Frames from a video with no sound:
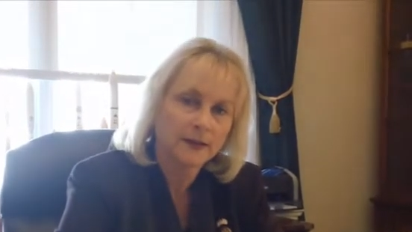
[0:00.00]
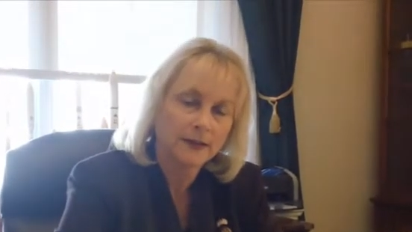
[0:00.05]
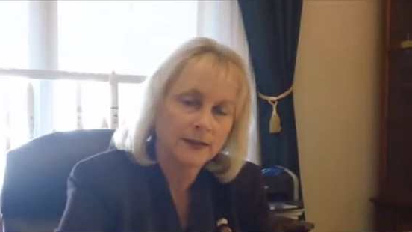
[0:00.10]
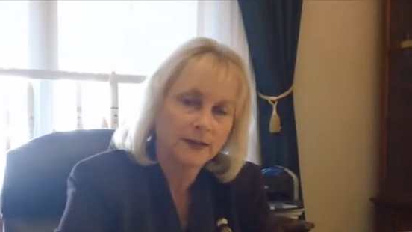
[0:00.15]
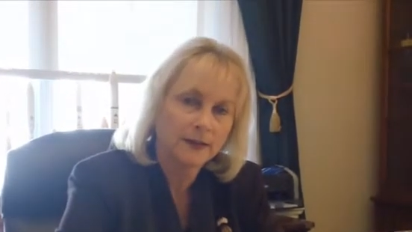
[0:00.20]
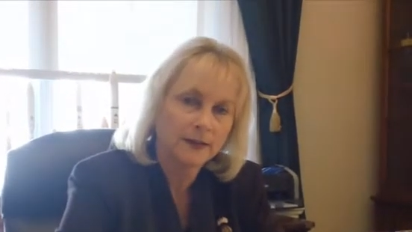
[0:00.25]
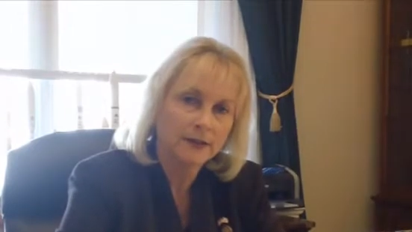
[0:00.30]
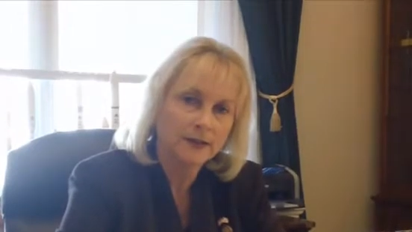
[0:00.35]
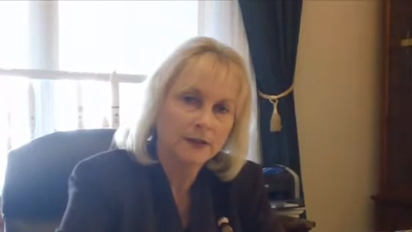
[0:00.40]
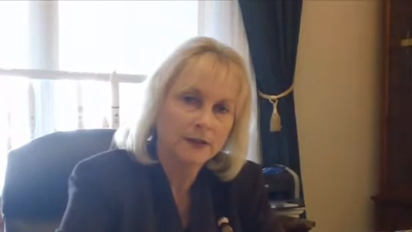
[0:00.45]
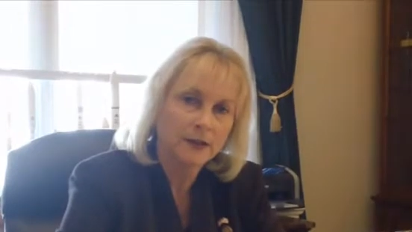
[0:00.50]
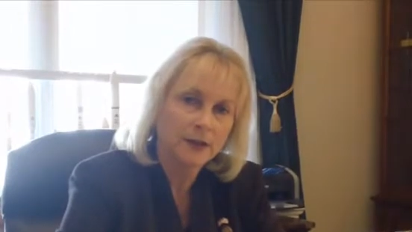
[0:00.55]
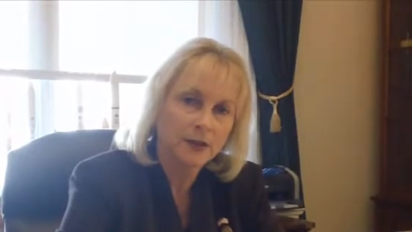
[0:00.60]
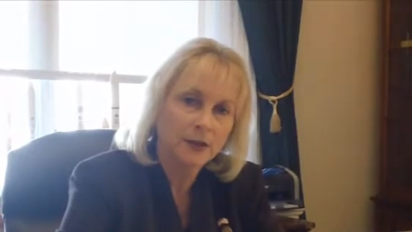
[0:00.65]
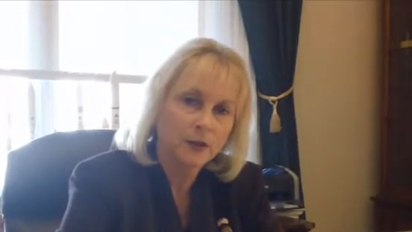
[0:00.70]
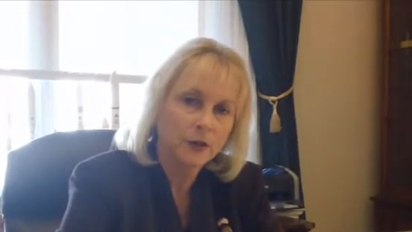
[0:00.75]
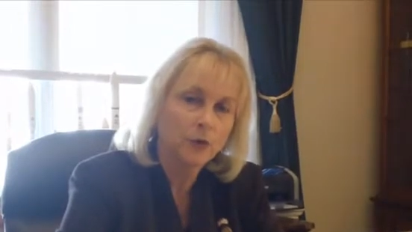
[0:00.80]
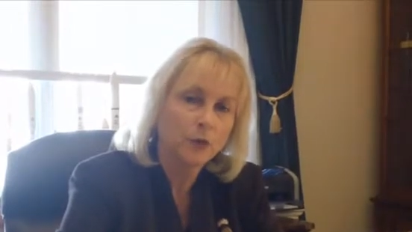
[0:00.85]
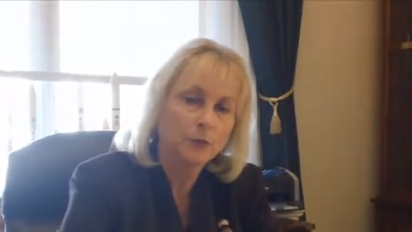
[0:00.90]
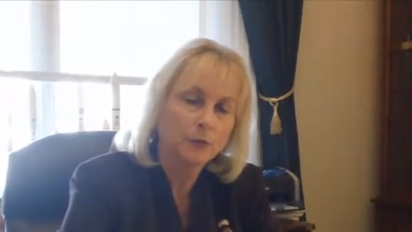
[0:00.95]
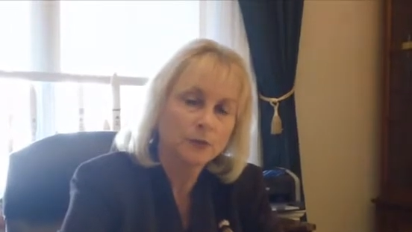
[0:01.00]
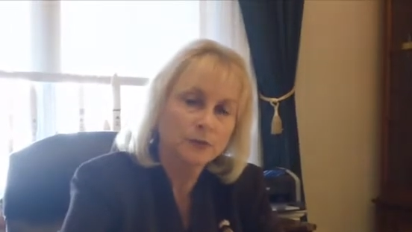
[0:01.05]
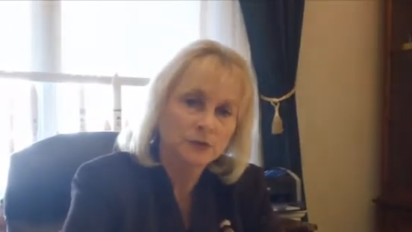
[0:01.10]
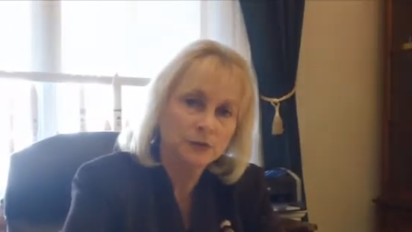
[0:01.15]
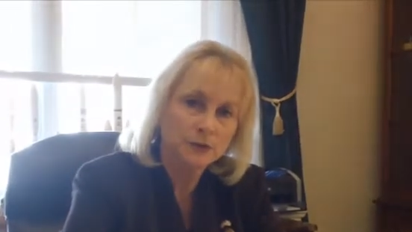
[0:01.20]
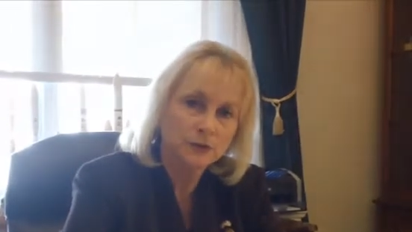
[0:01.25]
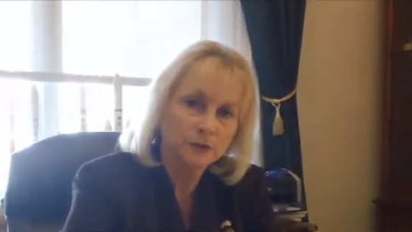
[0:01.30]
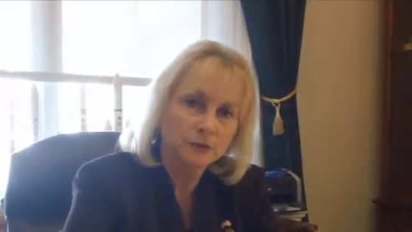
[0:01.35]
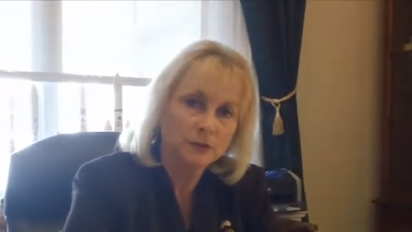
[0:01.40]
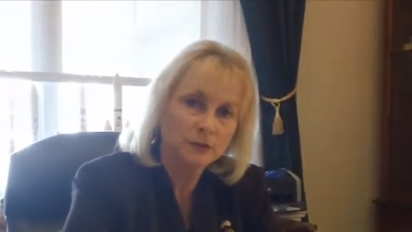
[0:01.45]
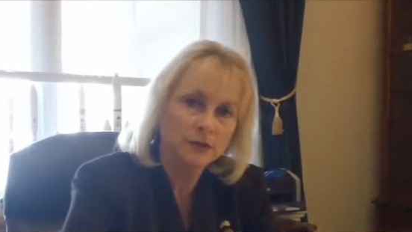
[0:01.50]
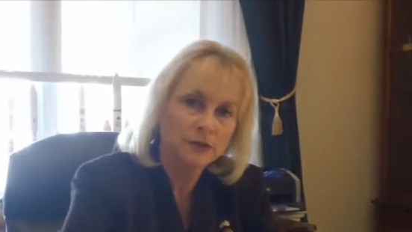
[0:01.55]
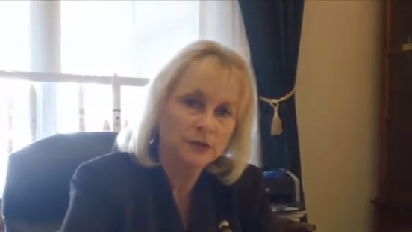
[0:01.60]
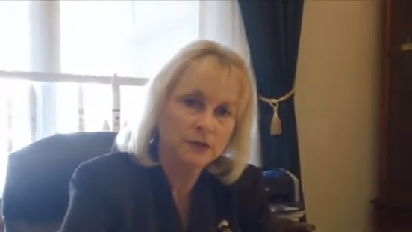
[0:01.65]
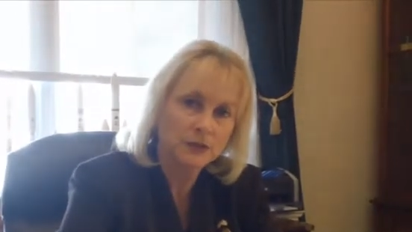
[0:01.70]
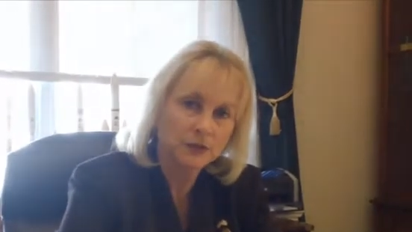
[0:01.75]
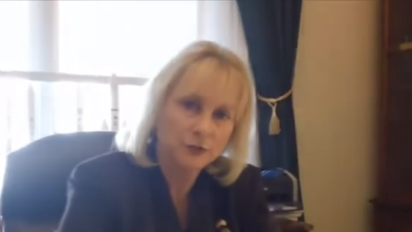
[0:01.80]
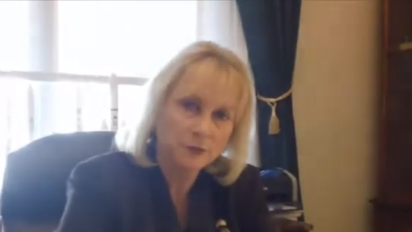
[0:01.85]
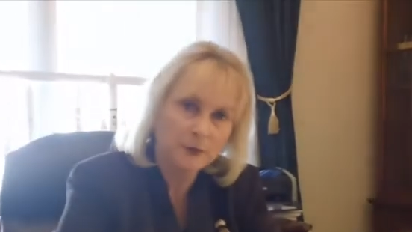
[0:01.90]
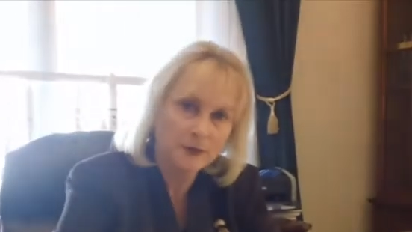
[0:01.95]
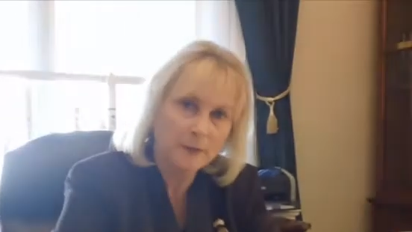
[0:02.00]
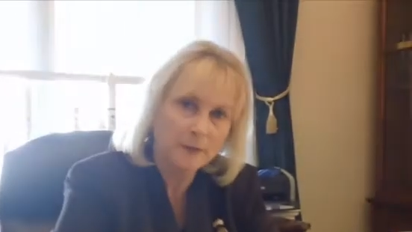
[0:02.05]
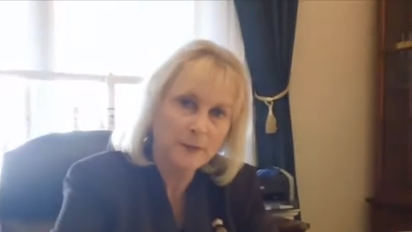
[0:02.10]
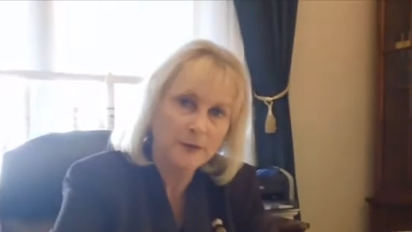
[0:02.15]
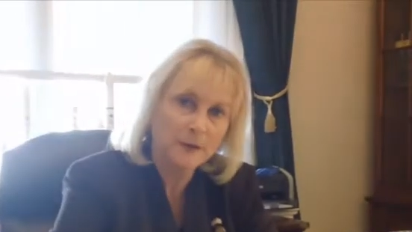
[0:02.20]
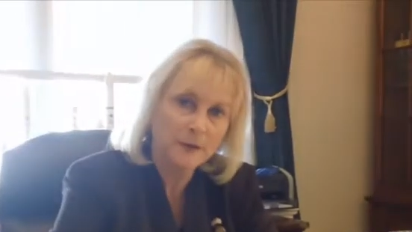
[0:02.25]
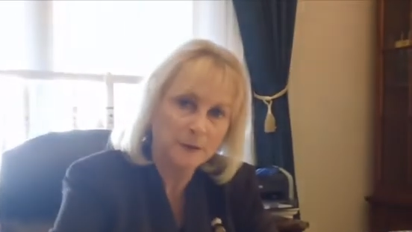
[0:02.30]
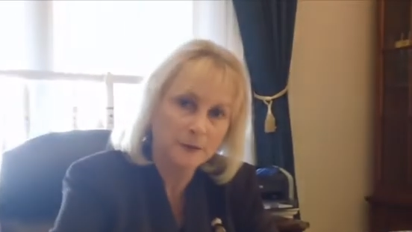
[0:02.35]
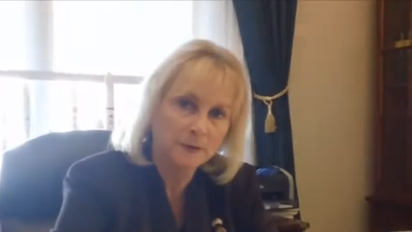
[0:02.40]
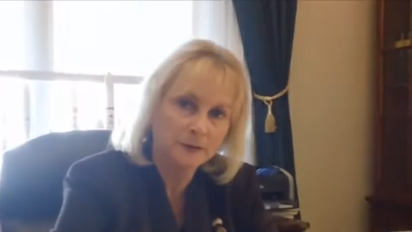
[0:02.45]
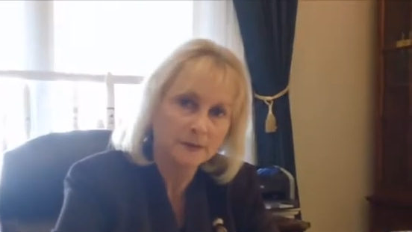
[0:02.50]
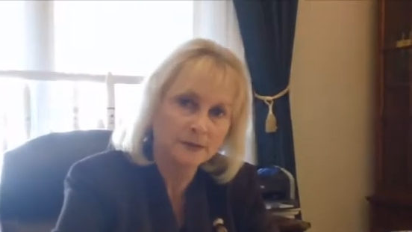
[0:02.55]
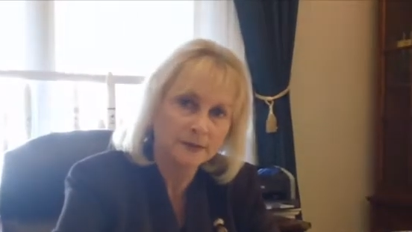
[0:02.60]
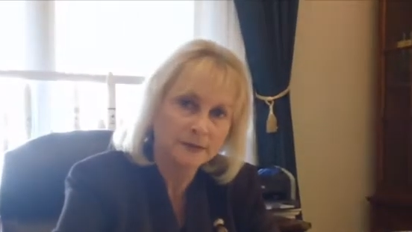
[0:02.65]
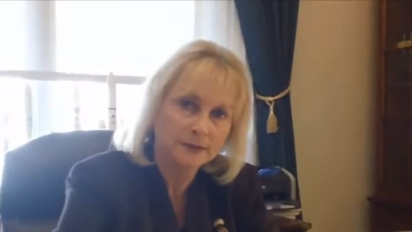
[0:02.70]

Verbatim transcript: and I hope to continue that pattern.